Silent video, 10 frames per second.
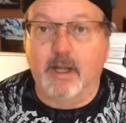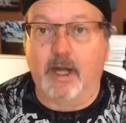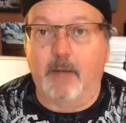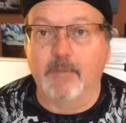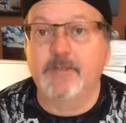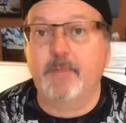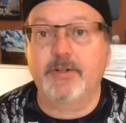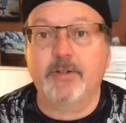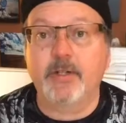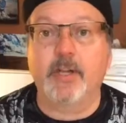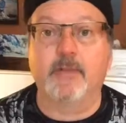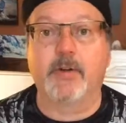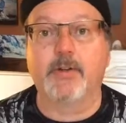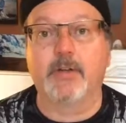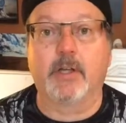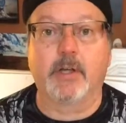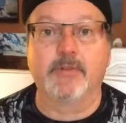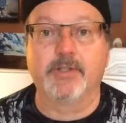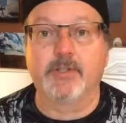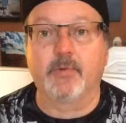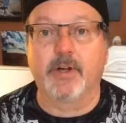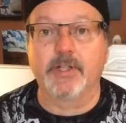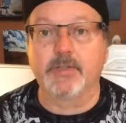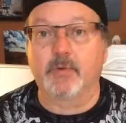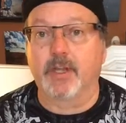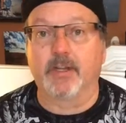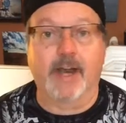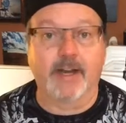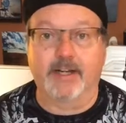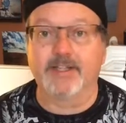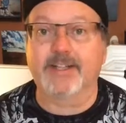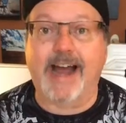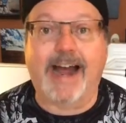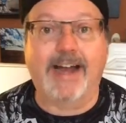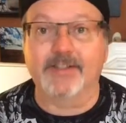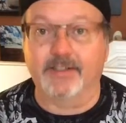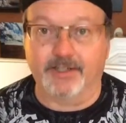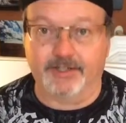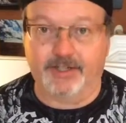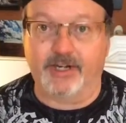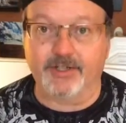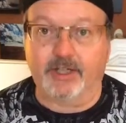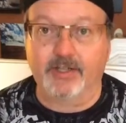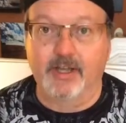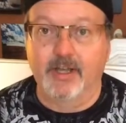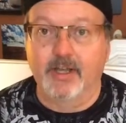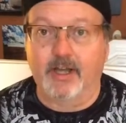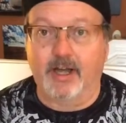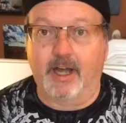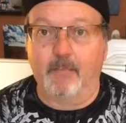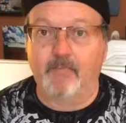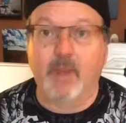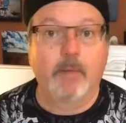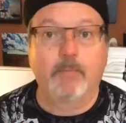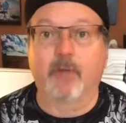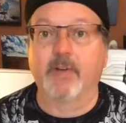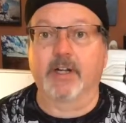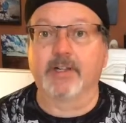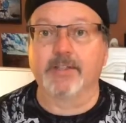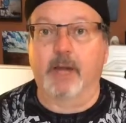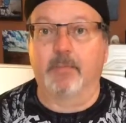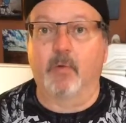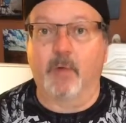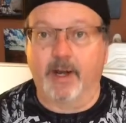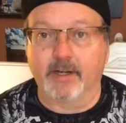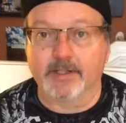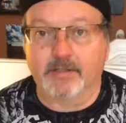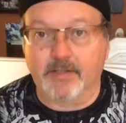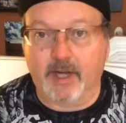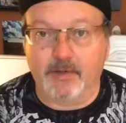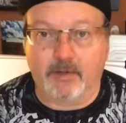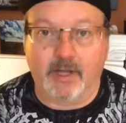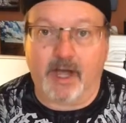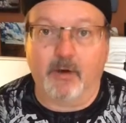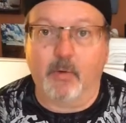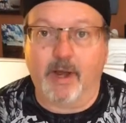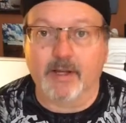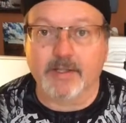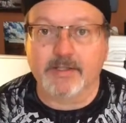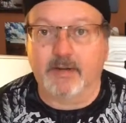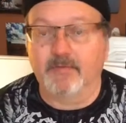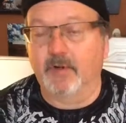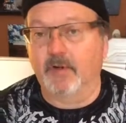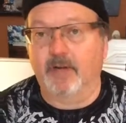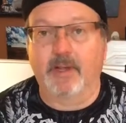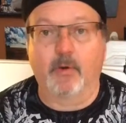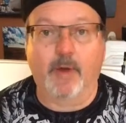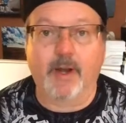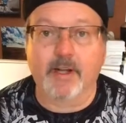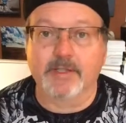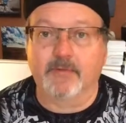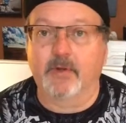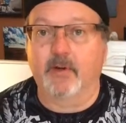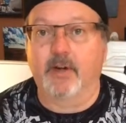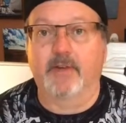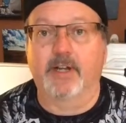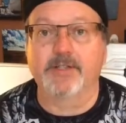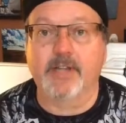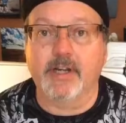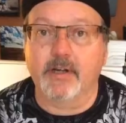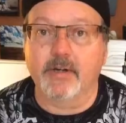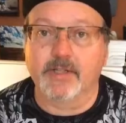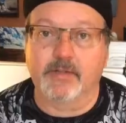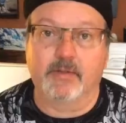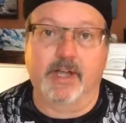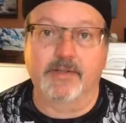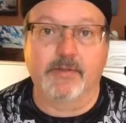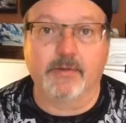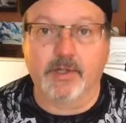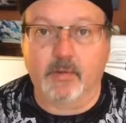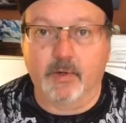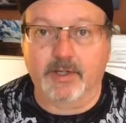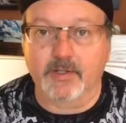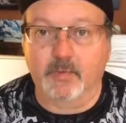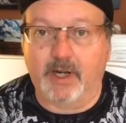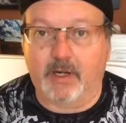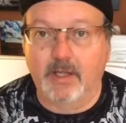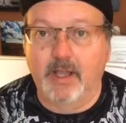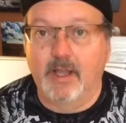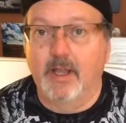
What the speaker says: Especially if you're dealing with situations where the lighting is constantly changing. Perfect example, weddings. I do a lot of weddings. I photograph a lot of weddings. I photograph a lot of seniors. I do a lot of studio work as well.